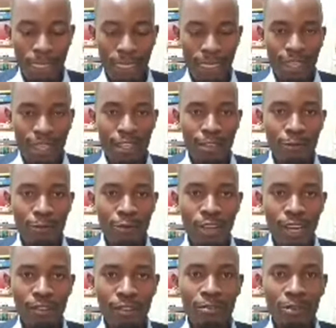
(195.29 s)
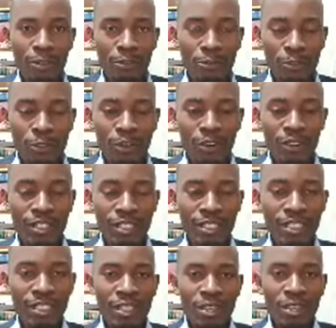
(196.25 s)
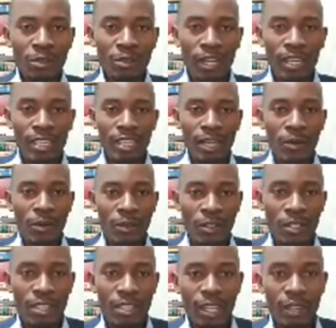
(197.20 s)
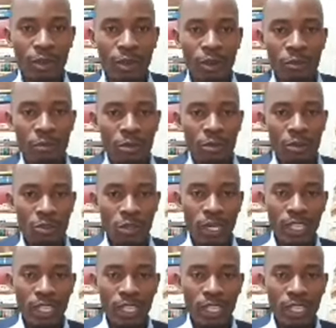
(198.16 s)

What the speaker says: If you have your phone, you can download the law of contract.